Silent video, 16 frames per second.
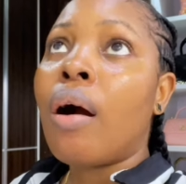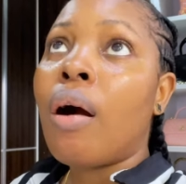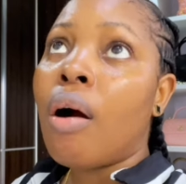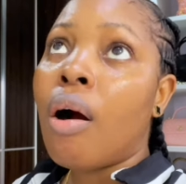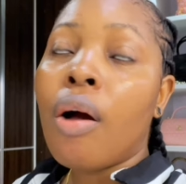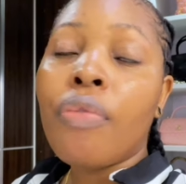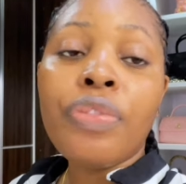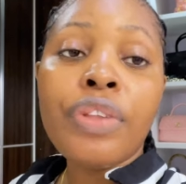
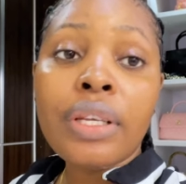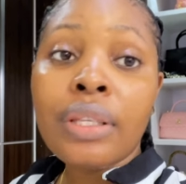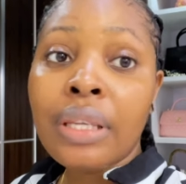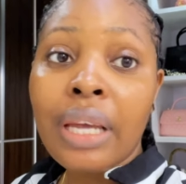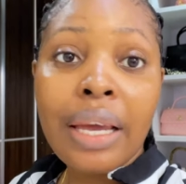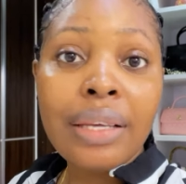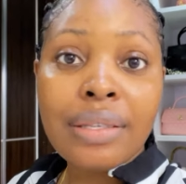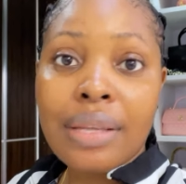on the
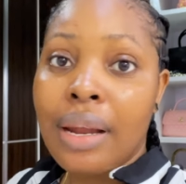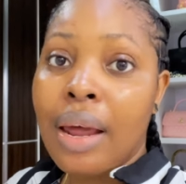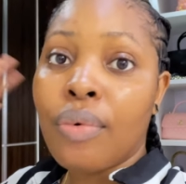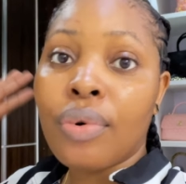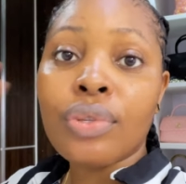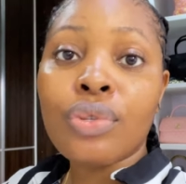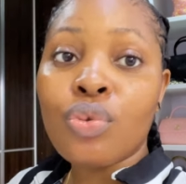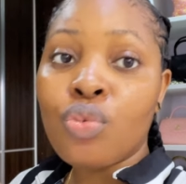days that I
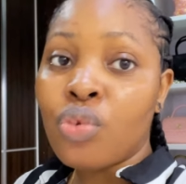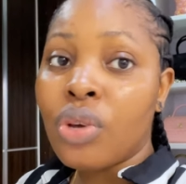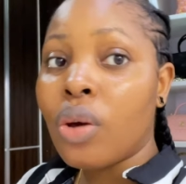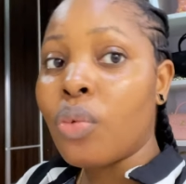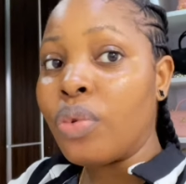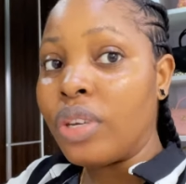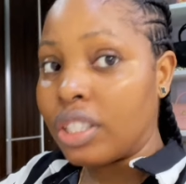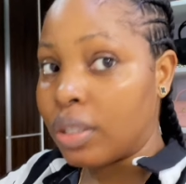want to
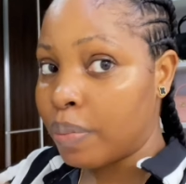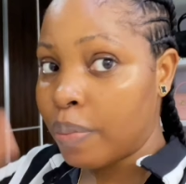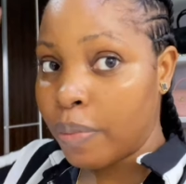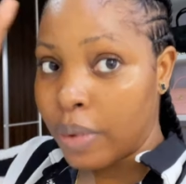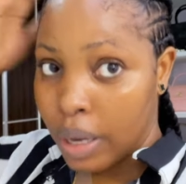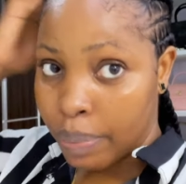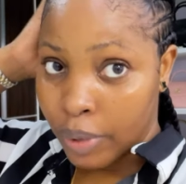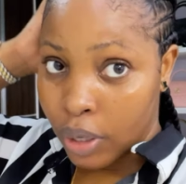wear wigs,
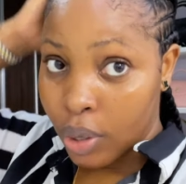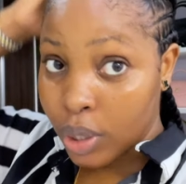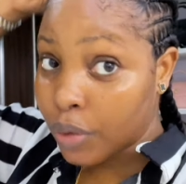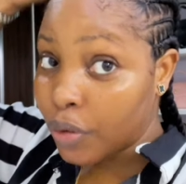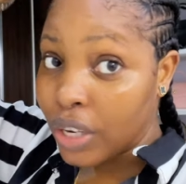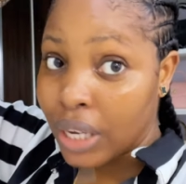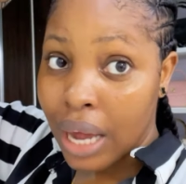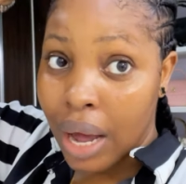because
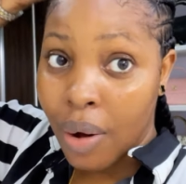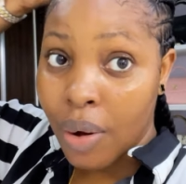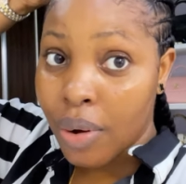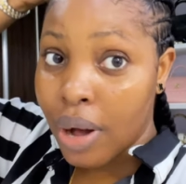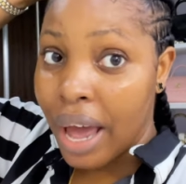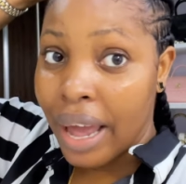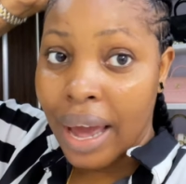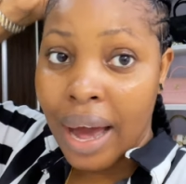for
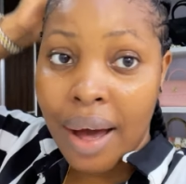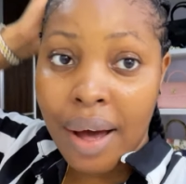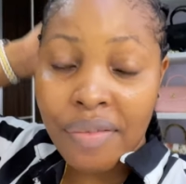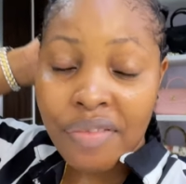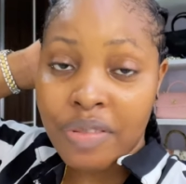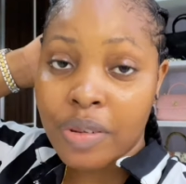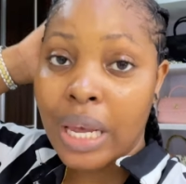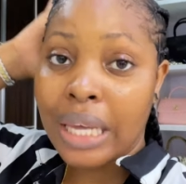now I
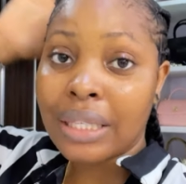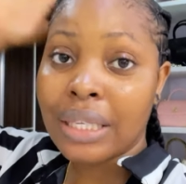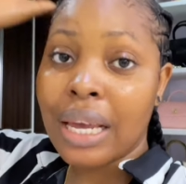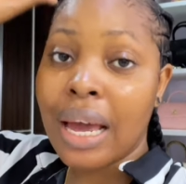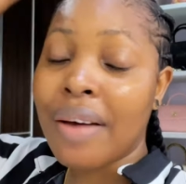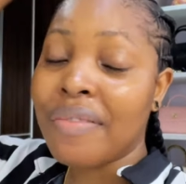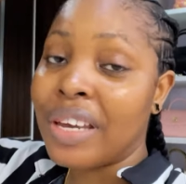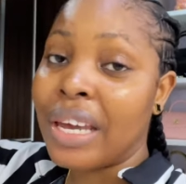still
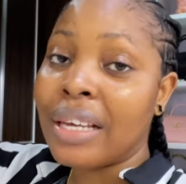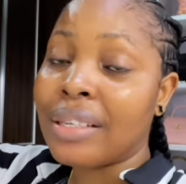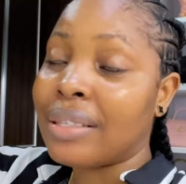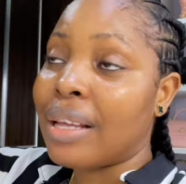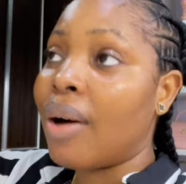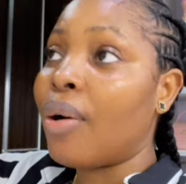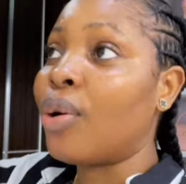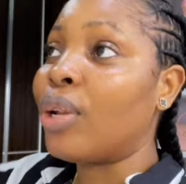have a
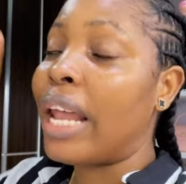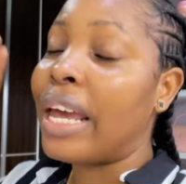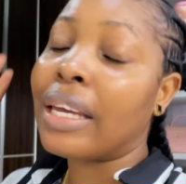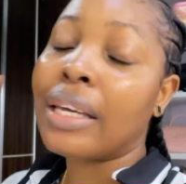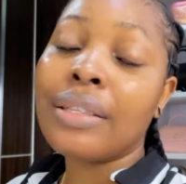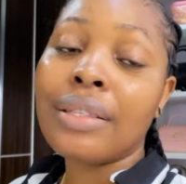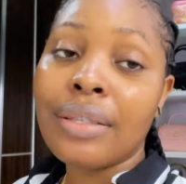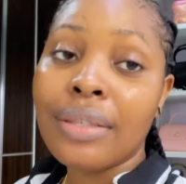hairstyle on,
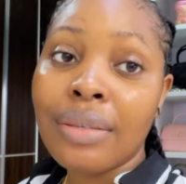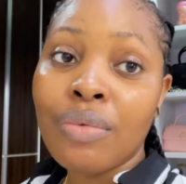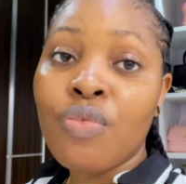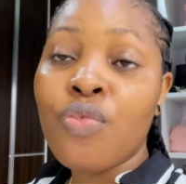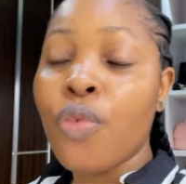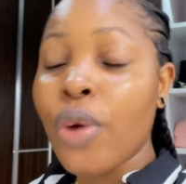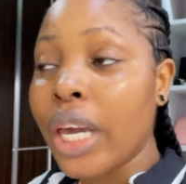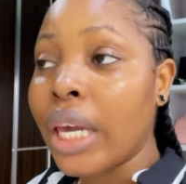like the
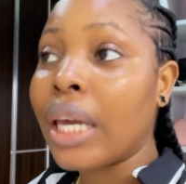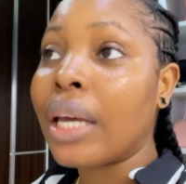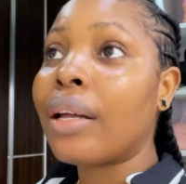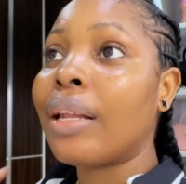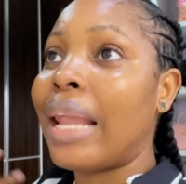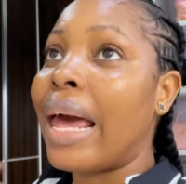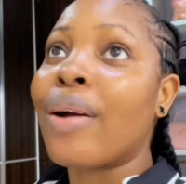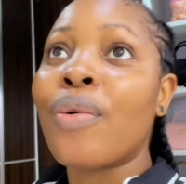
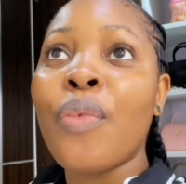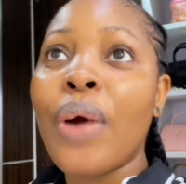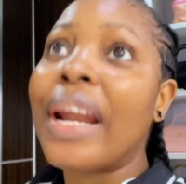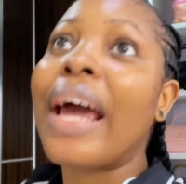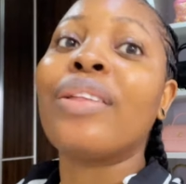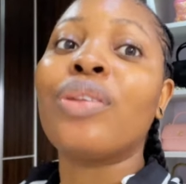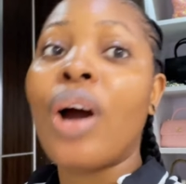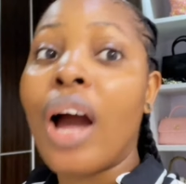wig, like when
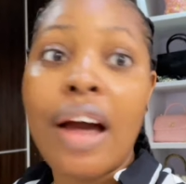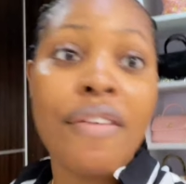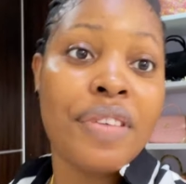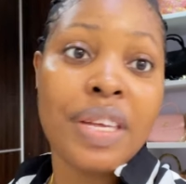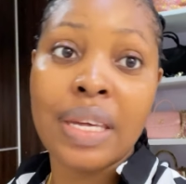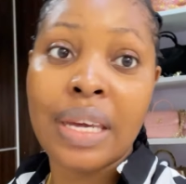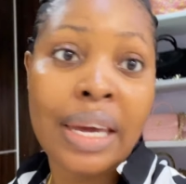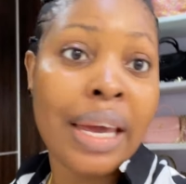I don't have
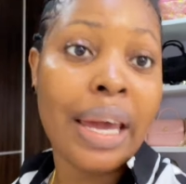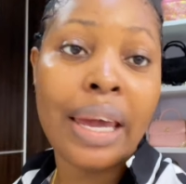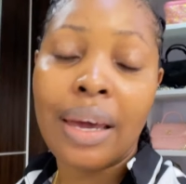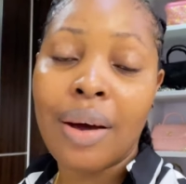any hair